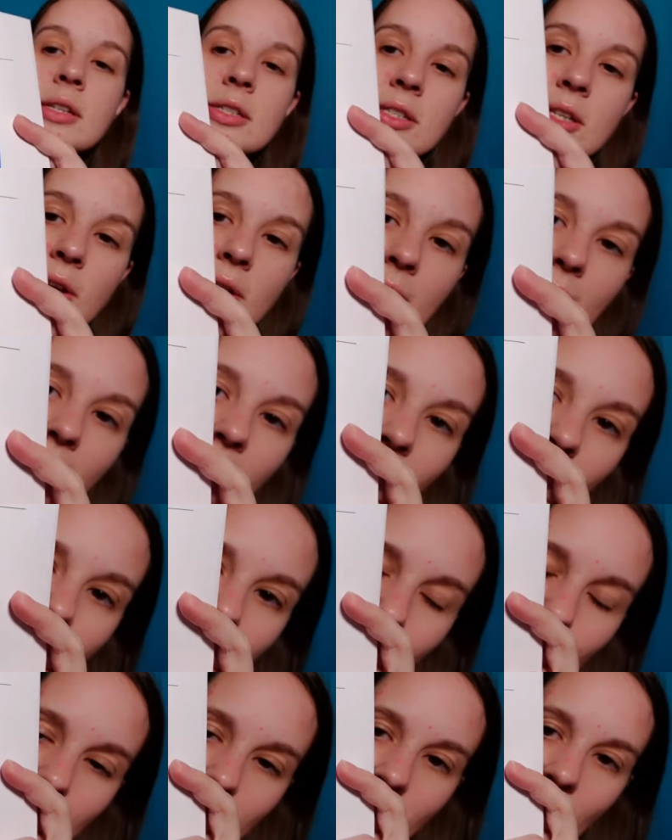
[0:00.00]
So now
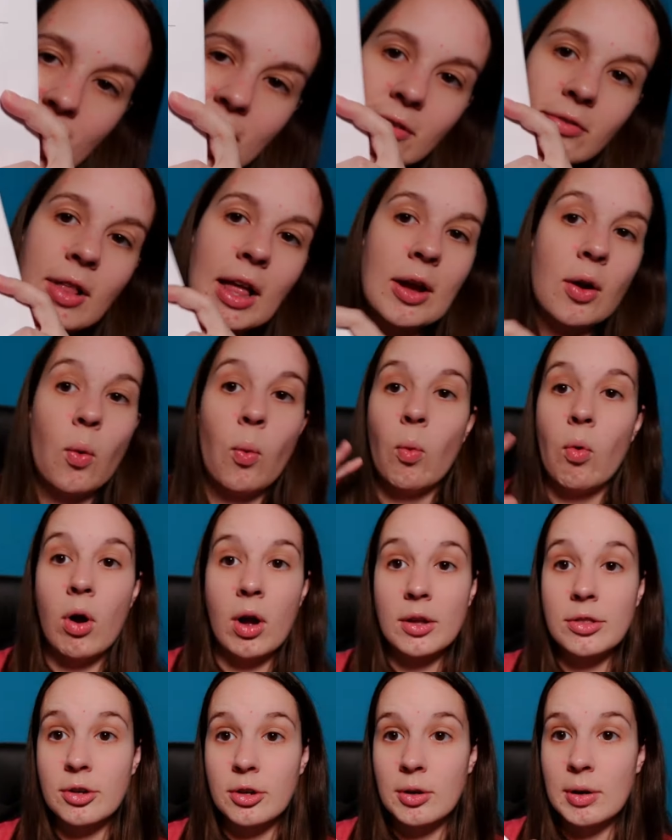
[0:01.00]
that we've kind of like
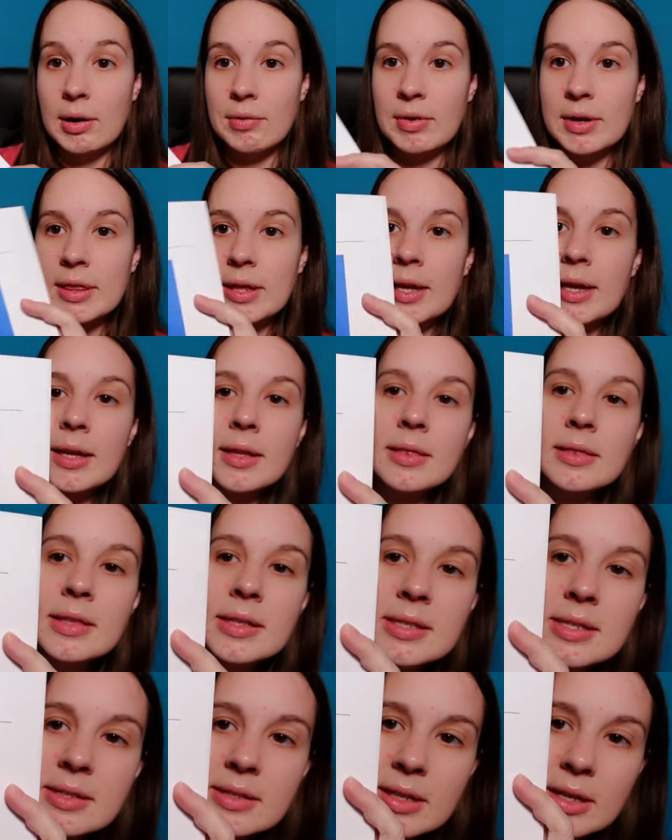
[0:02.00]
walked through everything,
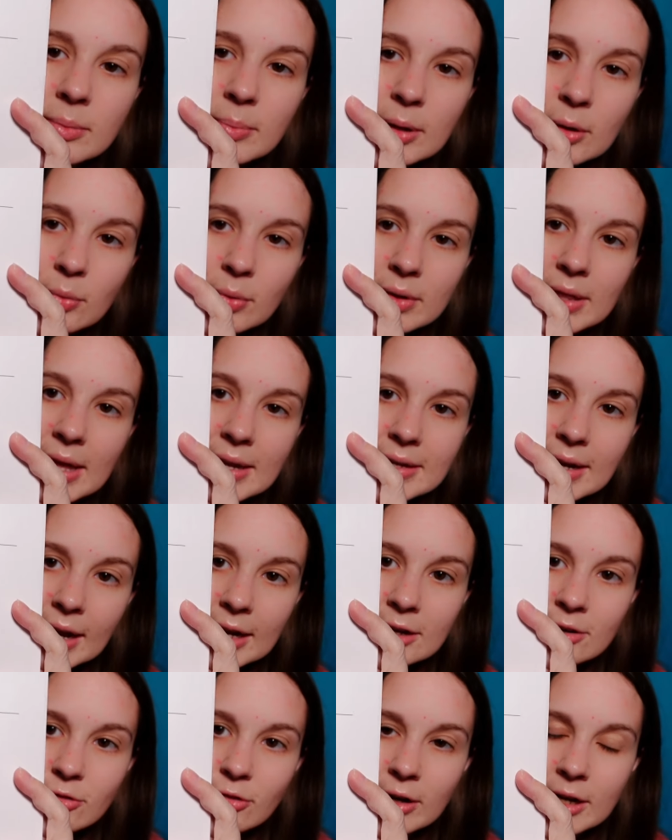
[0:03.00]
this is going to be where that
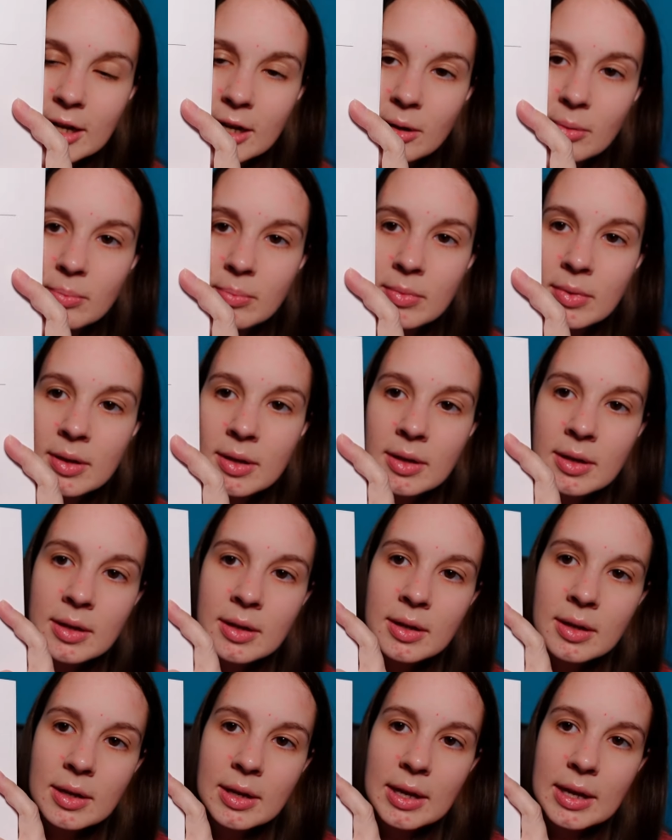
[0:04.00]
diaphragm
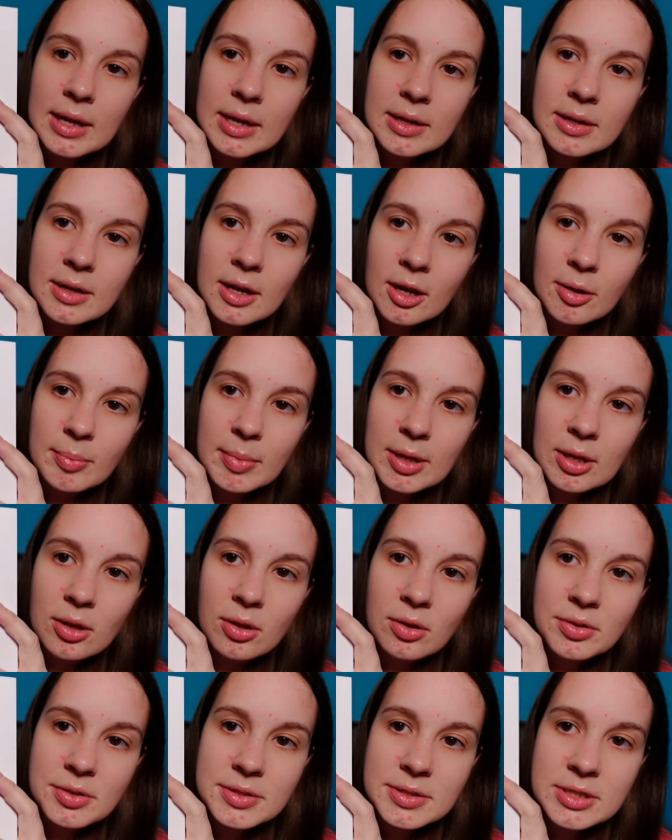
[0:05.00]
and
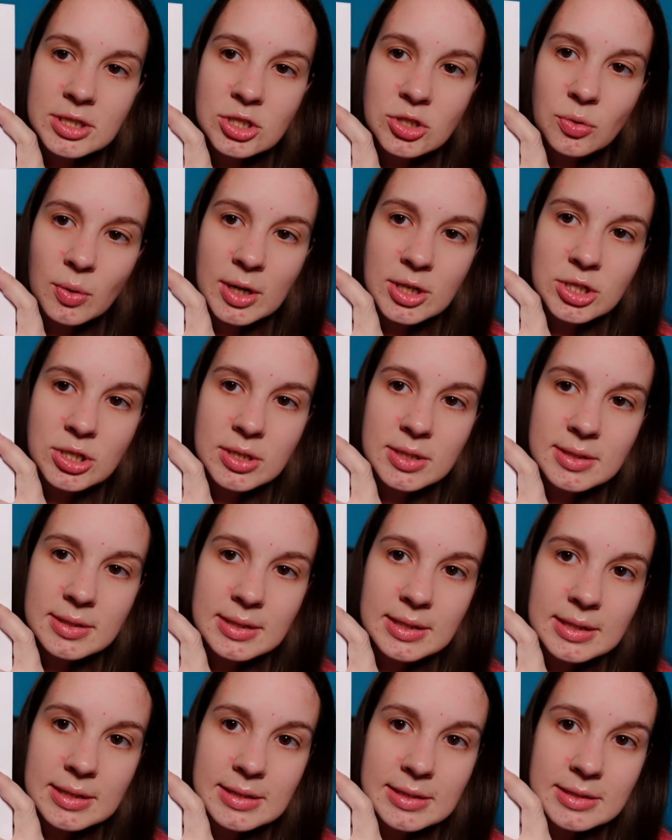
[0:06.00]
duckbill situation
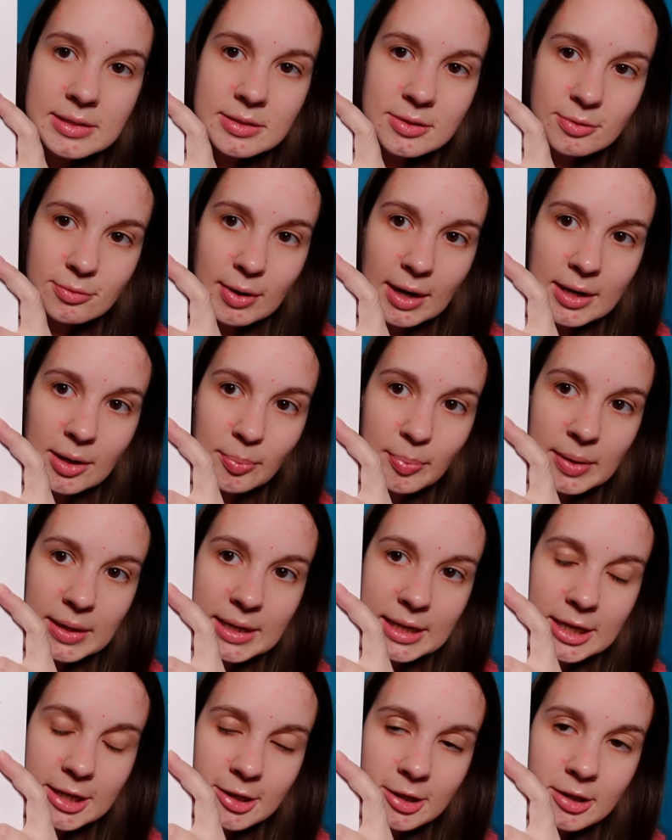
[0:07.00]
is, right up in
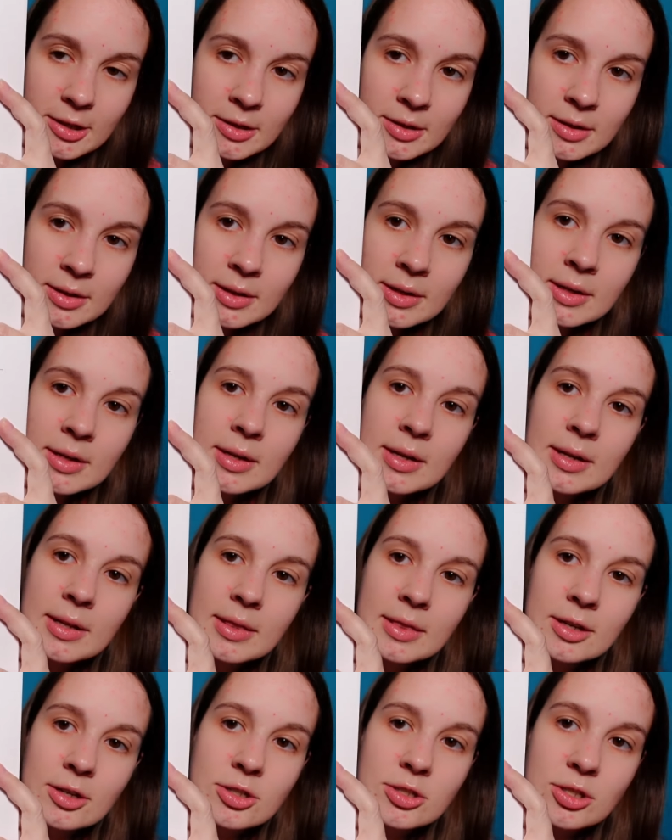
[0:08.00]
here.
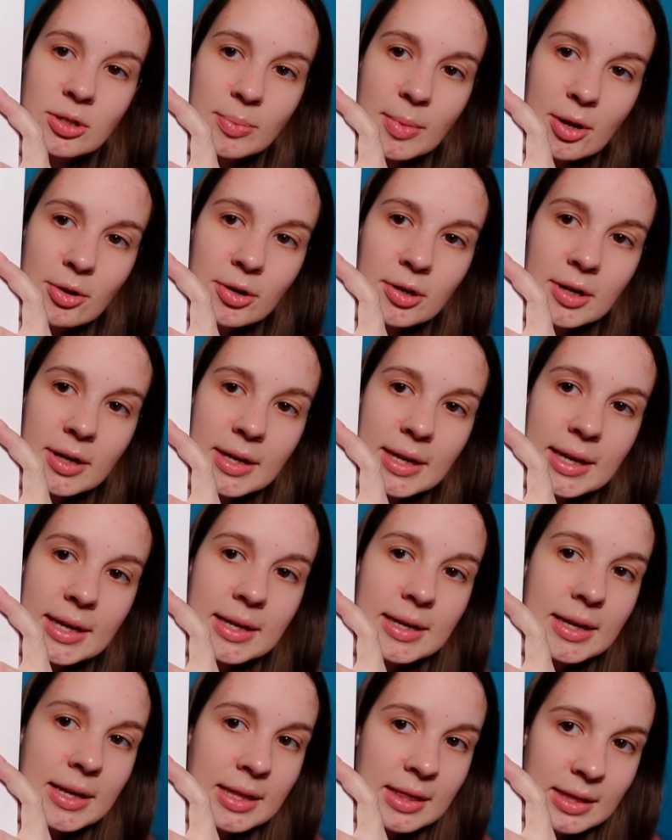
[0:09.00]
There's your motor
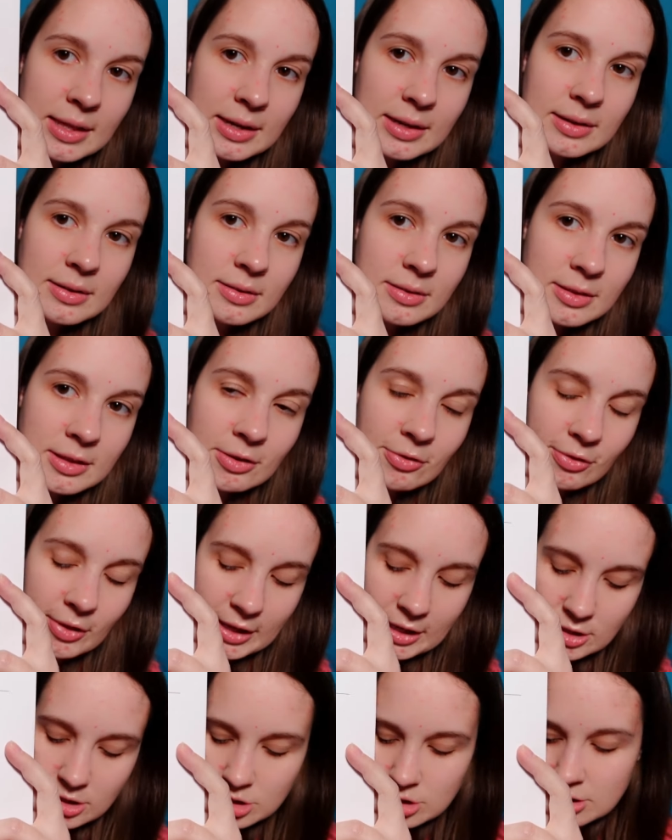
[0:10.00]
again, and then the
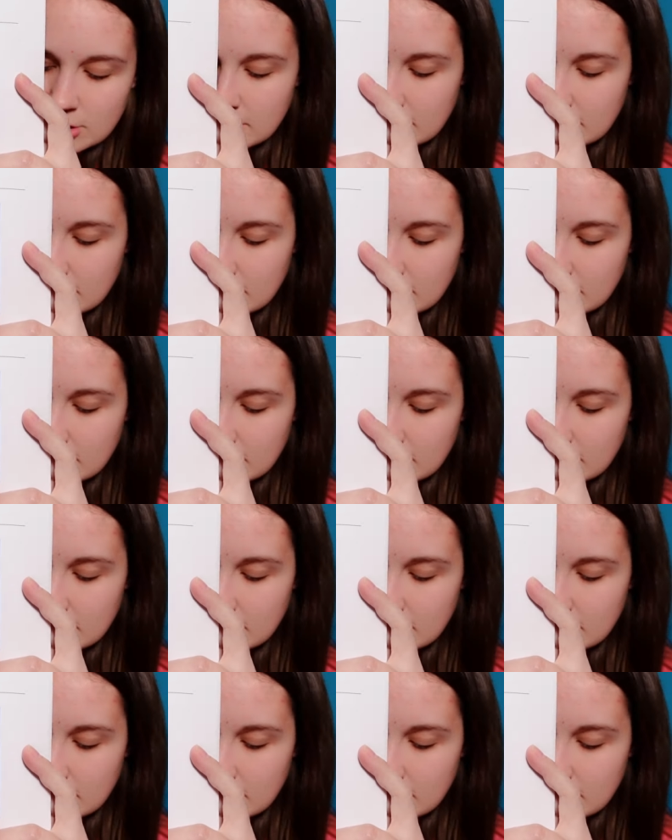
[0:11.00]
flange.